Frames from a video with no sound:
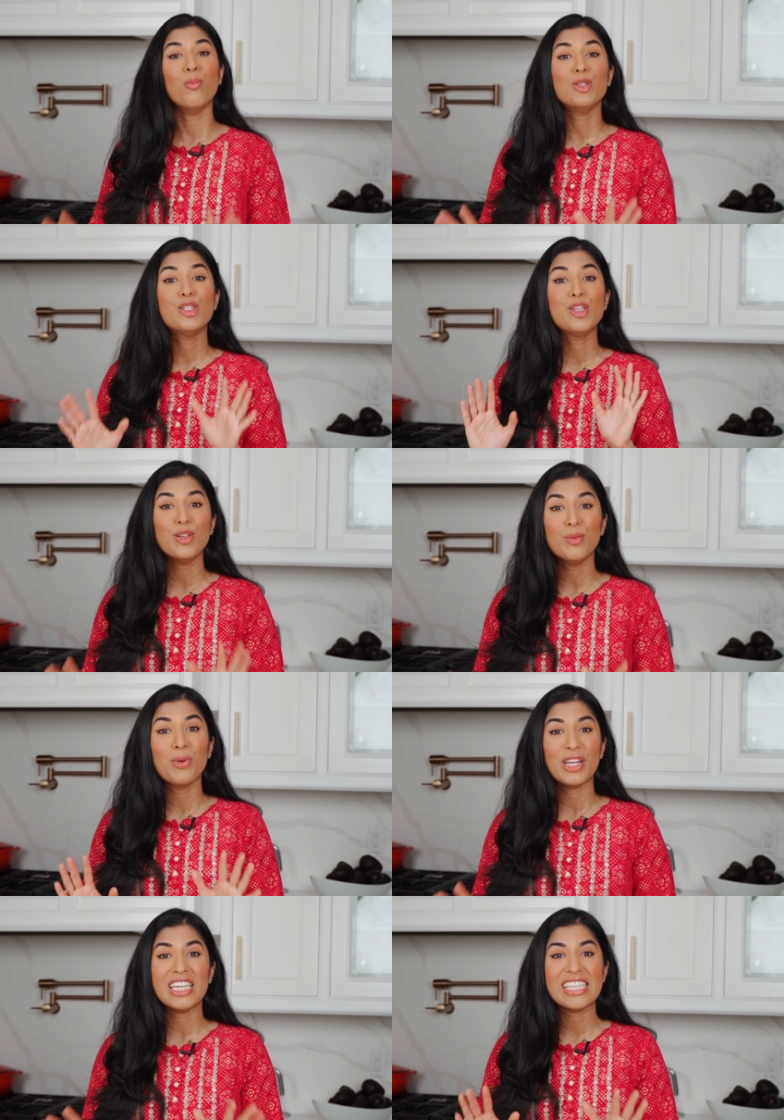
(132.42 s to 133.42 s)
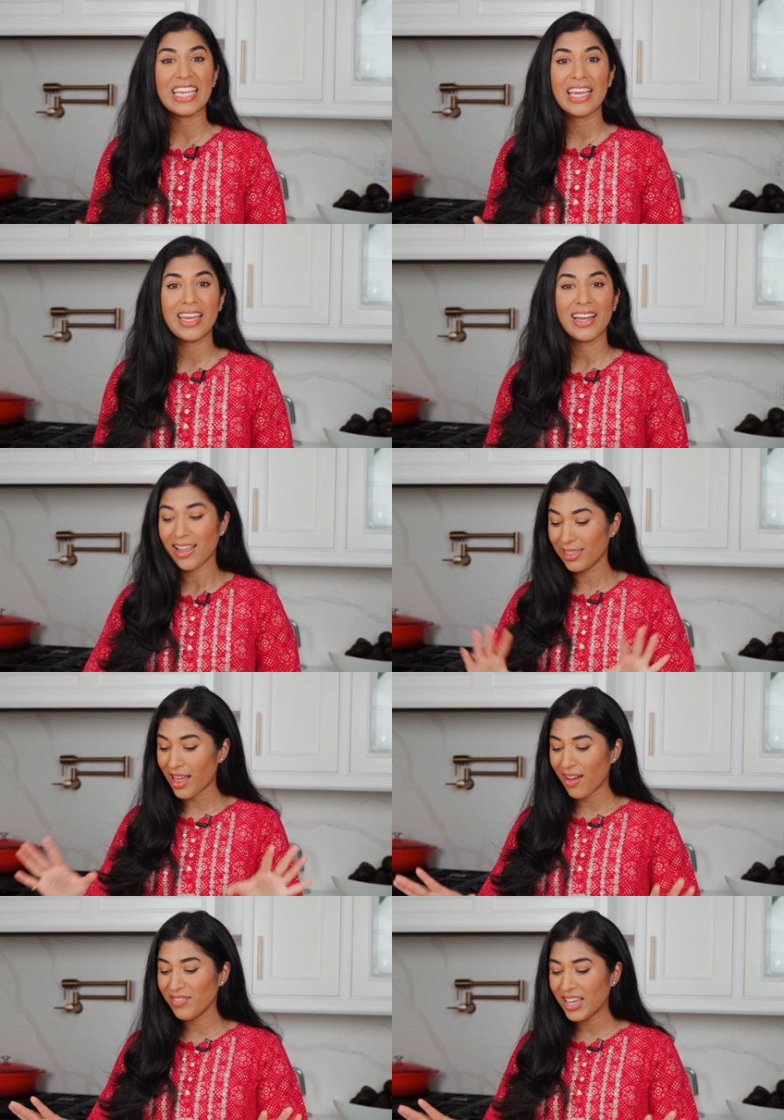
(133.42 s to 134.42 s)
almost too pretty to eat. I
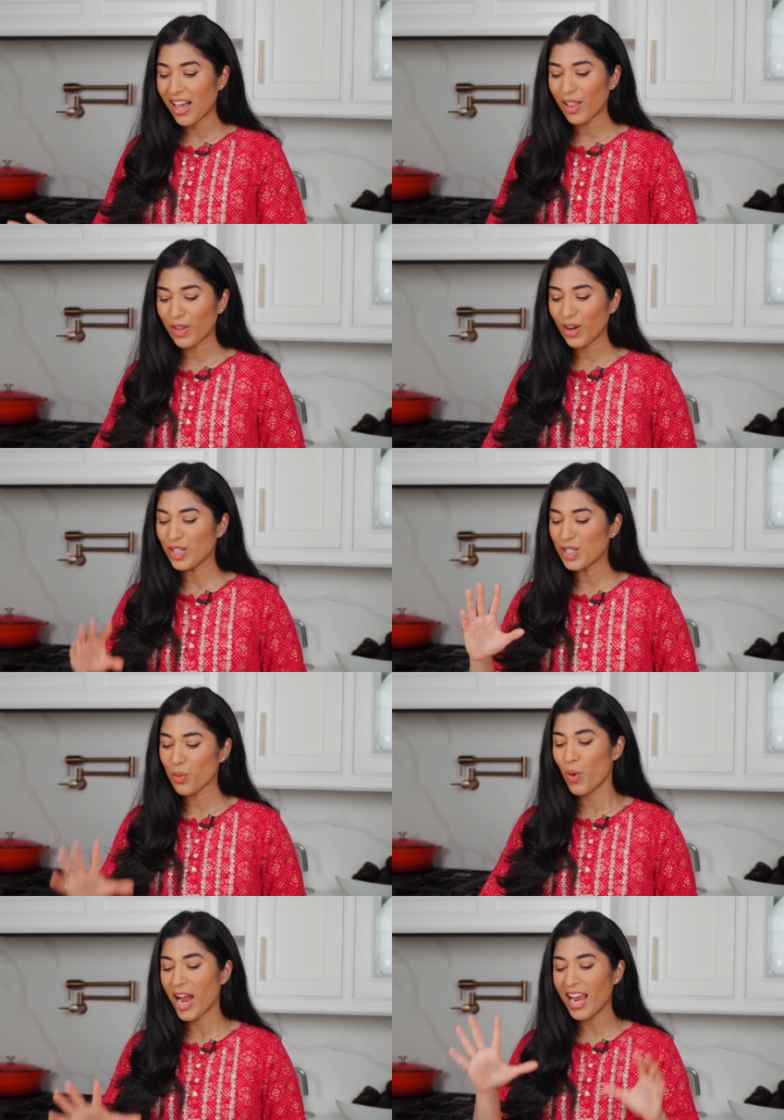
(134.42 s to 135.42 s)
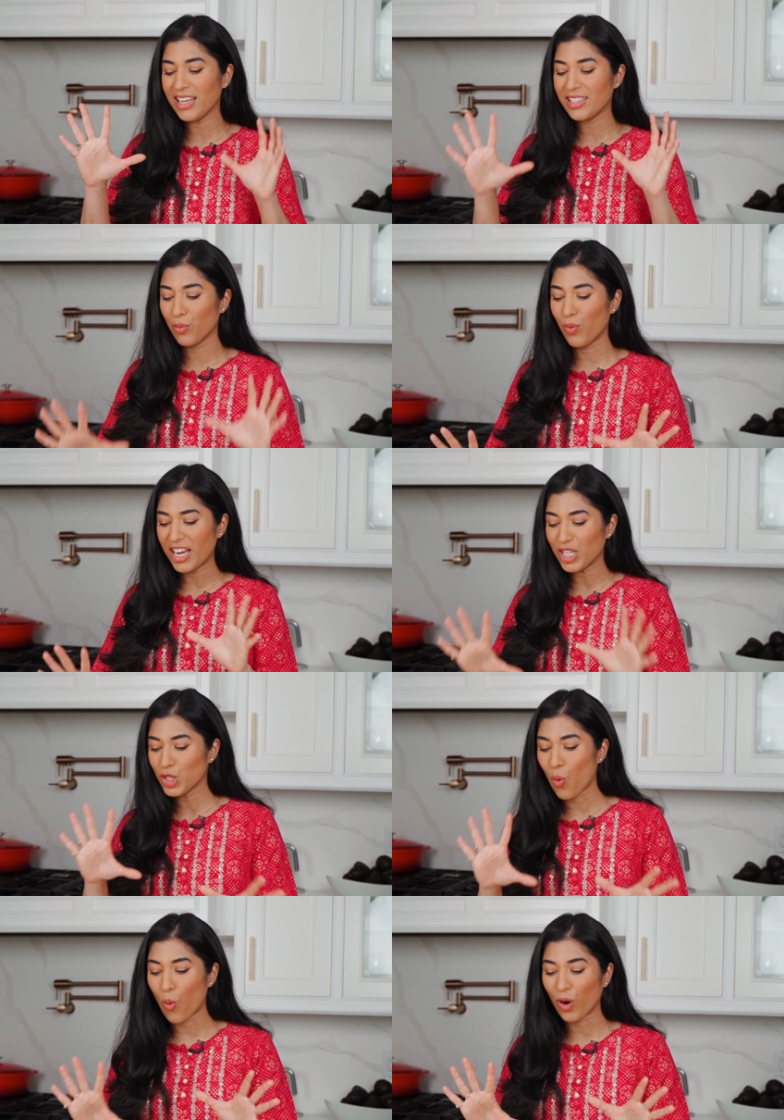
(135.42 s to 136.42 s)
love the colors, the white, the
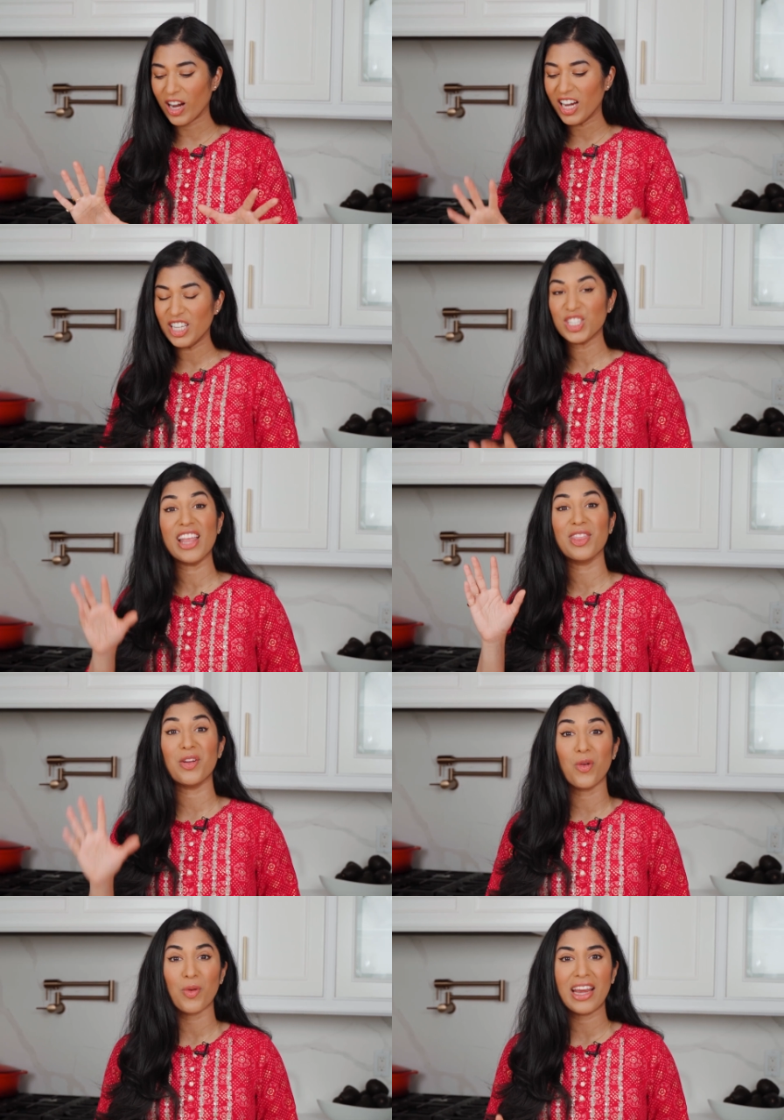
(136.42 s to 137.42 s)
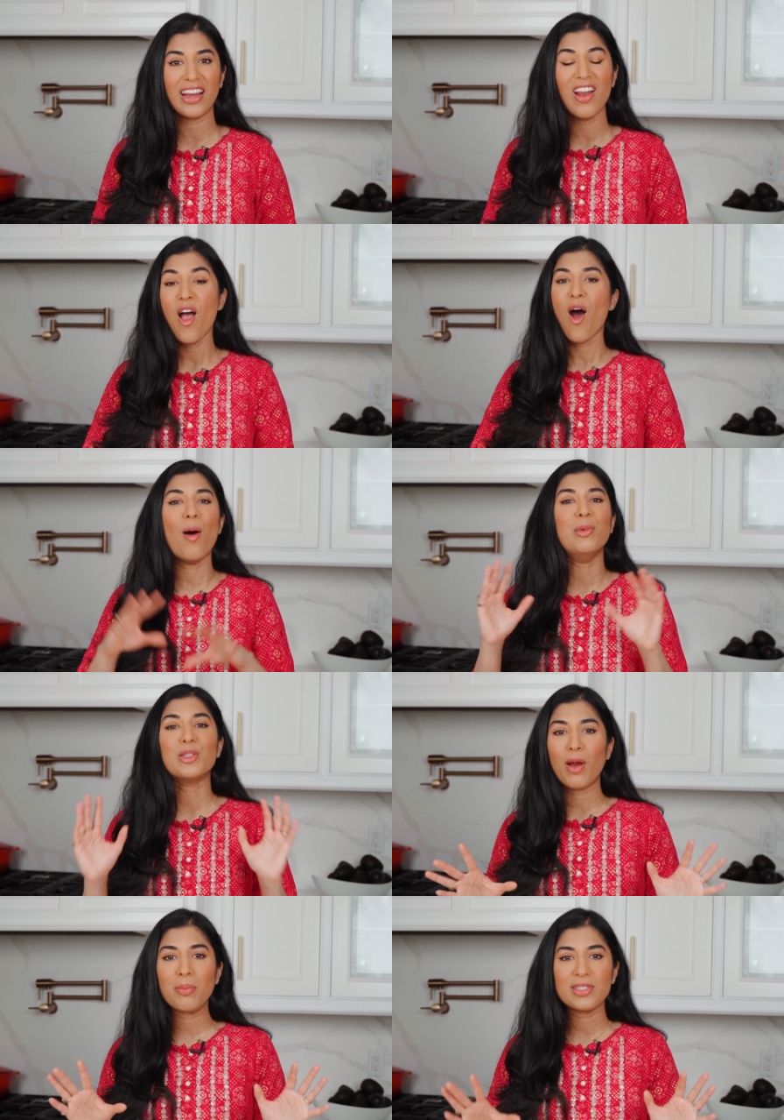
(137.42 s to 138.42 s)
reddish orange, and the green,
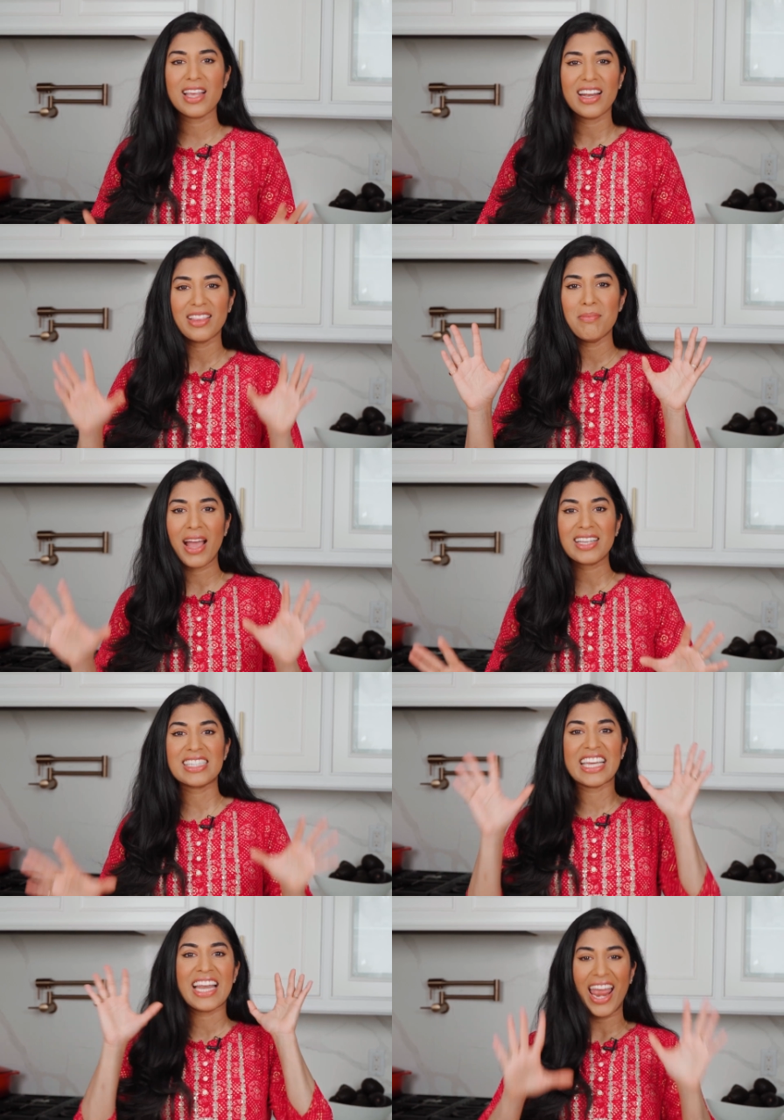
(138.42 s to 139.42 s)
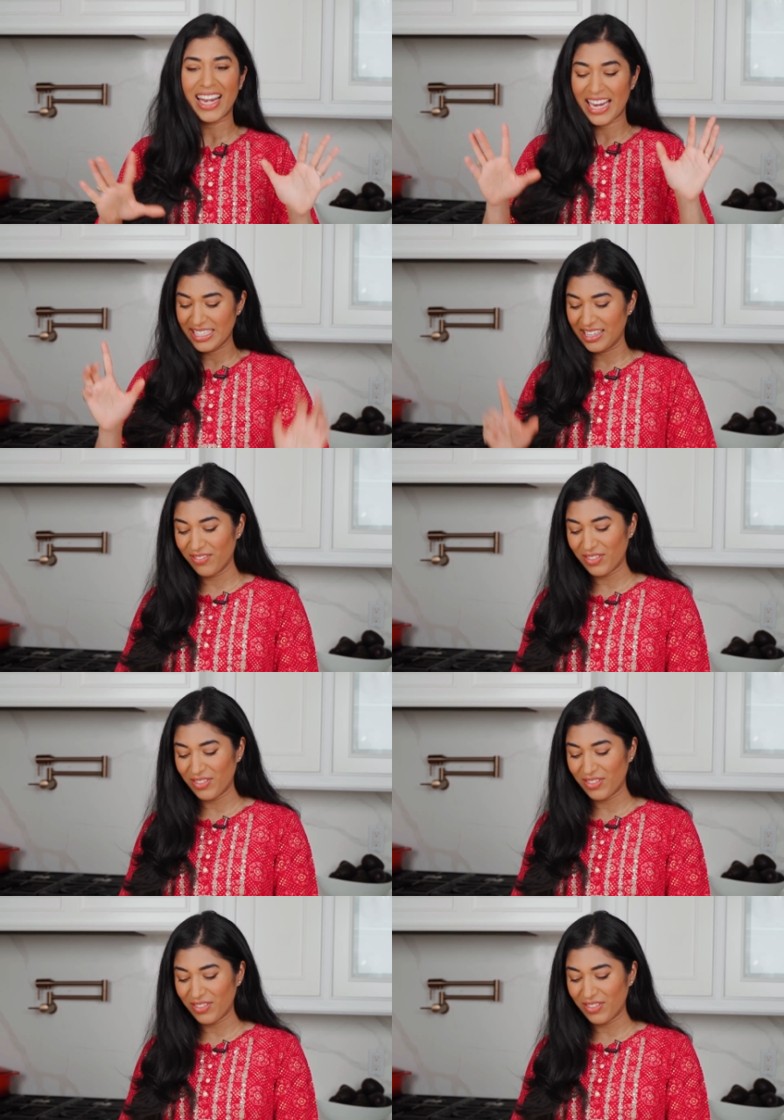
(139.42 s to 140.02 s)
almost representing the Mexican and Indian